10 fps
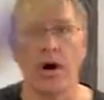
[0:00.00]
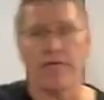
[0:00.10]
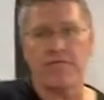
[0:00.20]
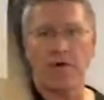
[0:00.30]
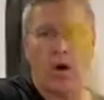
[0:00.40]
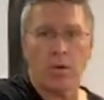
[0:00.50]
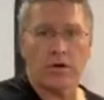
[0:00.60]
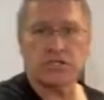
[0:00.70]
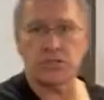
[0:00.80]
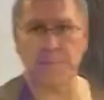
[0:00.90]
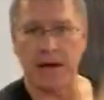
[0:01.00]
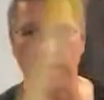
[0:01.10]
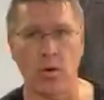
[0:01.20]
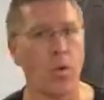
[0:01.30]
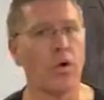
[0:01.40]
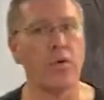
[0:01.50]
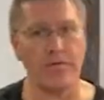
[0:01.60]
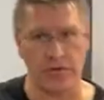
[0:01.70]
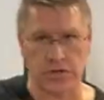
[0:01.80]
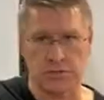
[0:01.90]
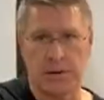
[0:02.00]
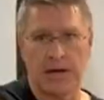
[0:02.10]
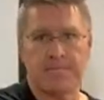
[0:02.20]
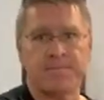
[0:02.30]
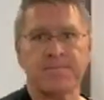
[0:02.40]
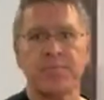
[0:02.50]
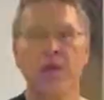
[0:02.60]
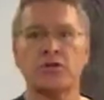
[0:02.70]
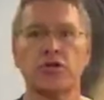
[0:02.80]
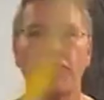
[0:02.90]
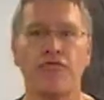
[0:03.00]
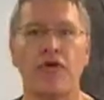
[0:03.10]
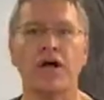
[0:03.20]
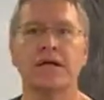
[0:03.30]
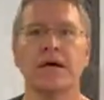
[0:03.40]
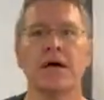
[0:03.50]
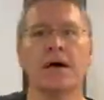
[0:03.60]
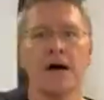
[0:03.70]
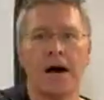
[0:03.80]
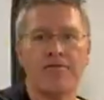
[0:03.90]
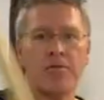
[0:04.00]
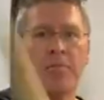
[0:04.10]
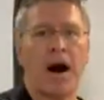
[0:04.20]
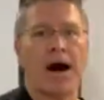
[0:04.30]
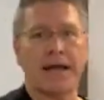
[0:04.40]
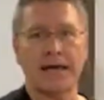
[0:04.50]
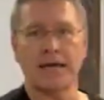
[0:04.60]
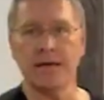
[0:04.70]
a forward spin or a reverse spin to the front of the body,